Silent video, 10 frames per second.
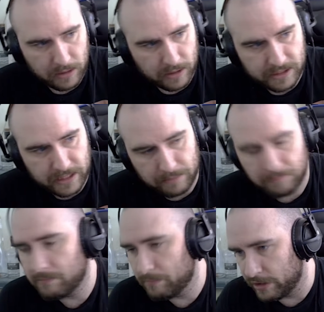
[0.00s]
I said,
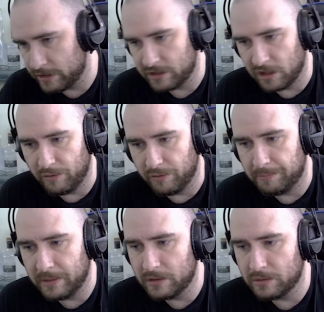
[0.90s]
we're going to start off with
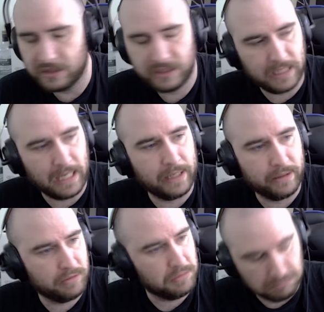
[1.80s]
builds,
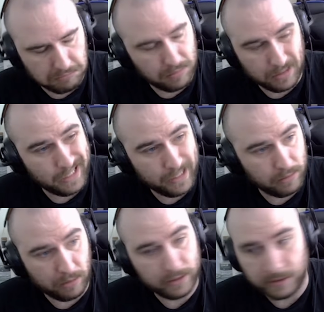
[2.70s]
and
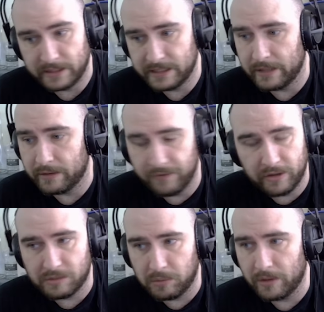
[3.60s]
again, like I said, the
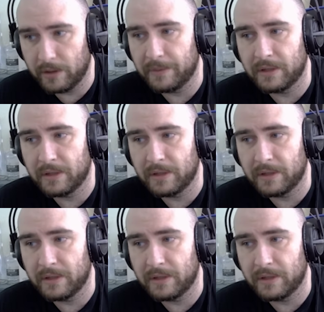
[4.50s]
first one that we're going to be